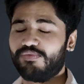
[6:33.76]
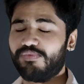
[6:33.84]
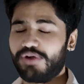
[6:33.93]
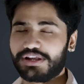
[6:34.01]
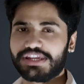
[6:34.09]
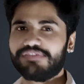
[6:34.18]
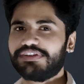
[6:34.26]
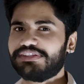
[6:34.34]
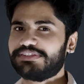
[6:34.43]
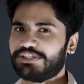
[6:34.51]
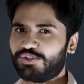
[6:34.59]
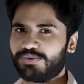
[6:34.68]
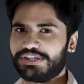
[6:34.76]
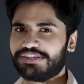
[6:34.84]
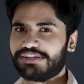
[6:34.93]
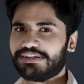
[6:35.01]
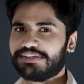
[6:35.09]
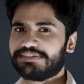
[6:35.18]
Whatever the
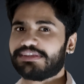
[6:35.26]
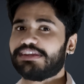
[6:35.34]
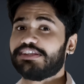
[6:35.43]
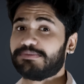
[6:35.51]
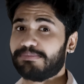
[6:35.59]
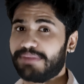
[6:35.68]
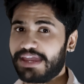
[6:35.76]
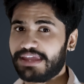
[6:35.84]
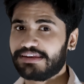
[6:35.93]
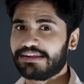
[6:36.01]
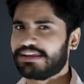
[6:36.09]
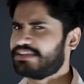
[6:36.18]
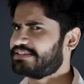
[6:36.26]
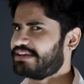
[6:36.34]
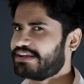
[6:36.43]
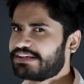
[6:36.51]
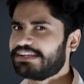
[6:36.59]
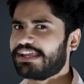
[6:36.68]
situation is, his man is
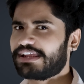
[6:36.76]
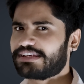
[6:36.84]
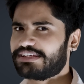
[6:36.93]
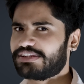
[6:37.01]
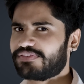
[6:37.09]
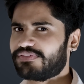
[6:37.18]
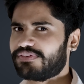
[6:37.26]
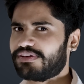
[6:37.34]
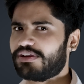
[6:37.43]
unreactive,